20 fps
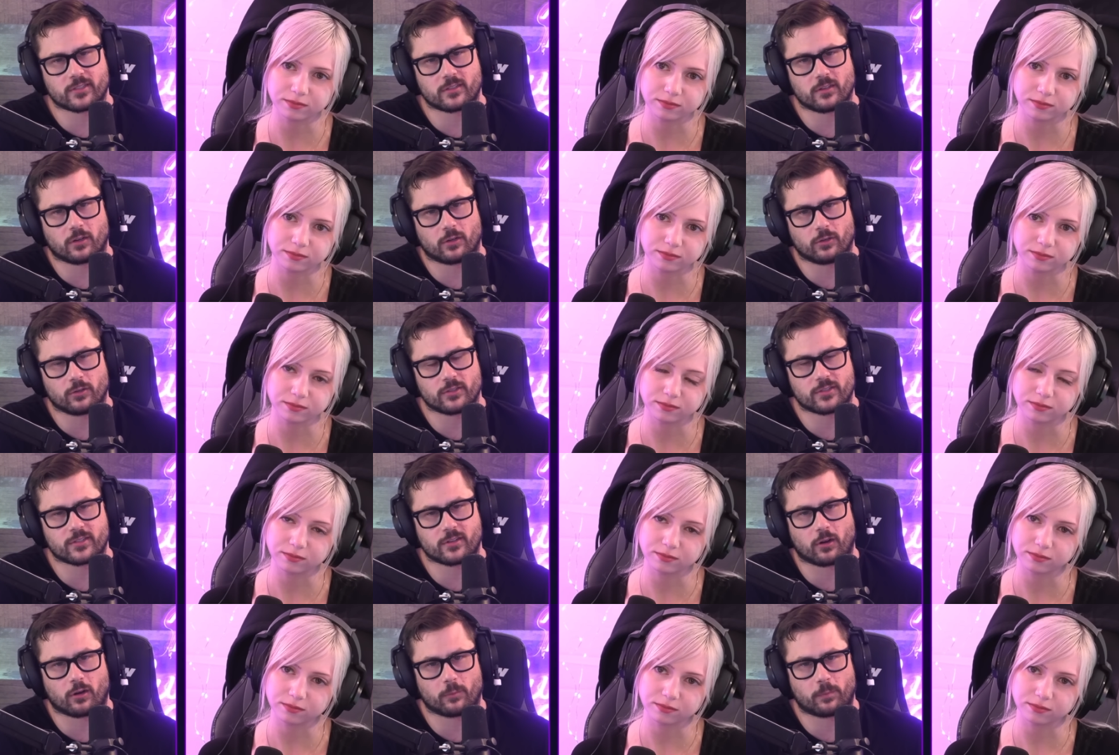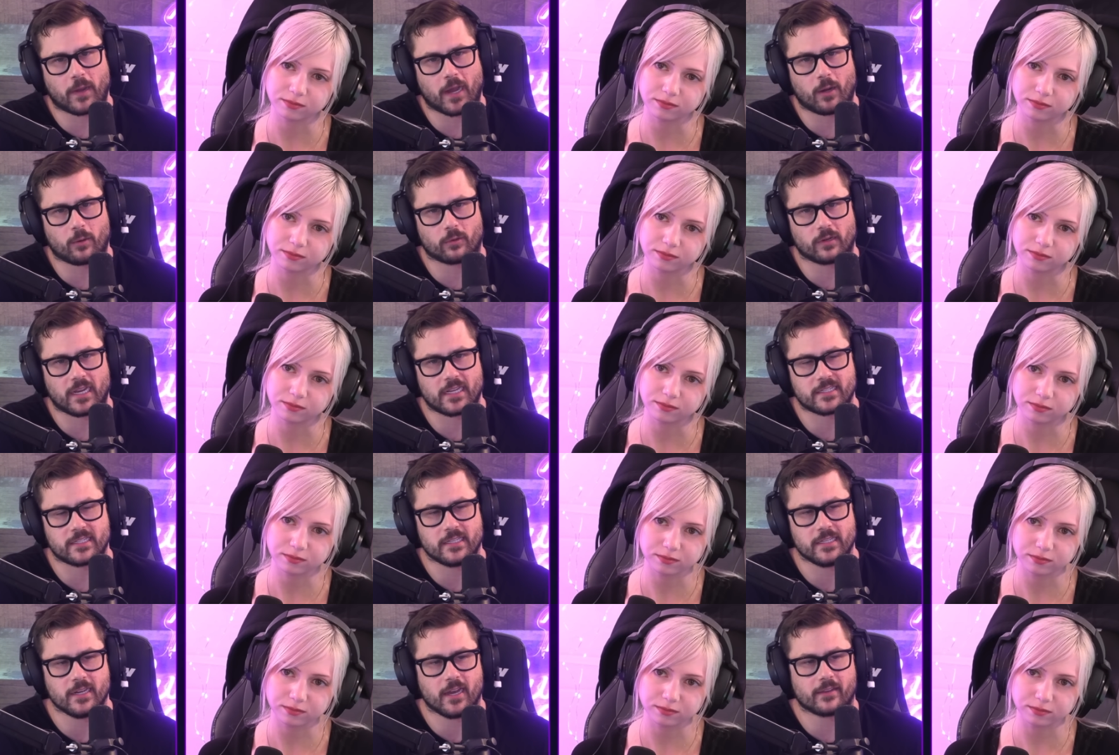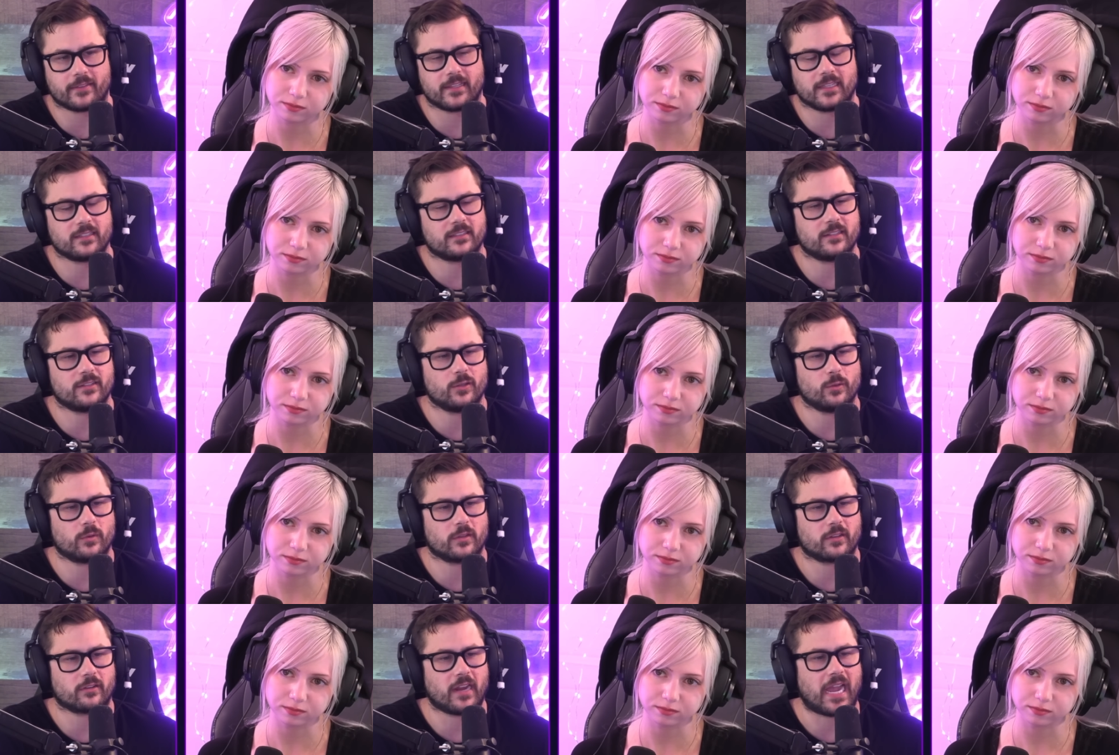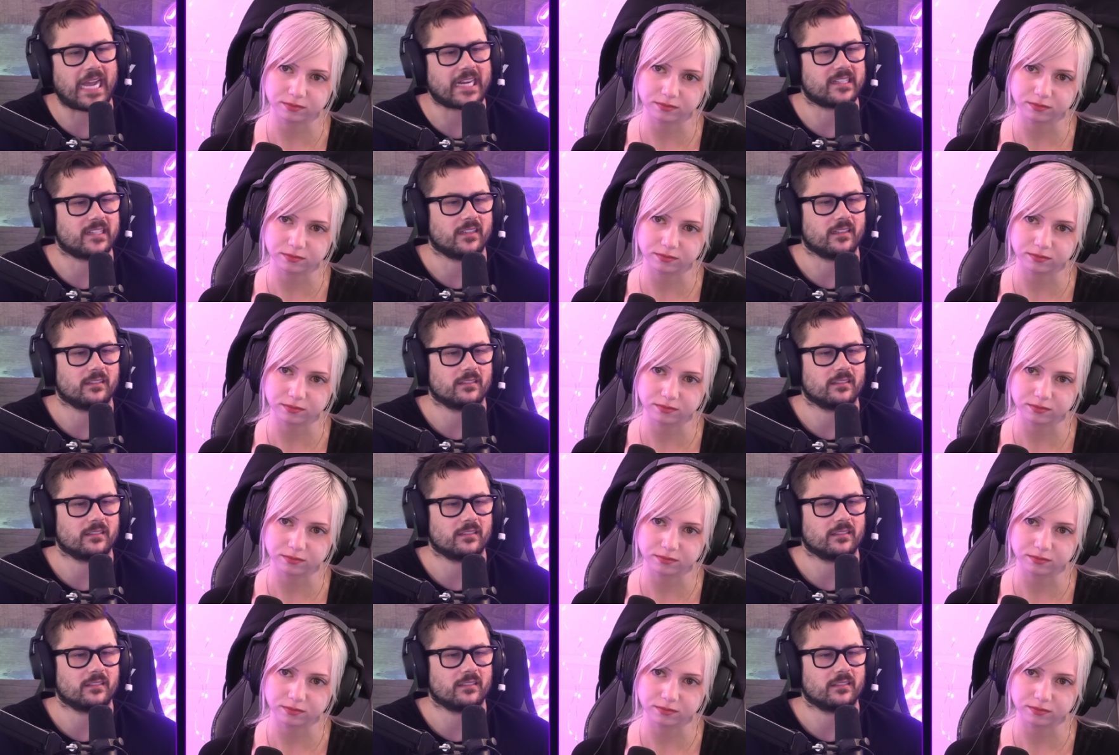Speaker 1: her star power has nothing to do with her acting.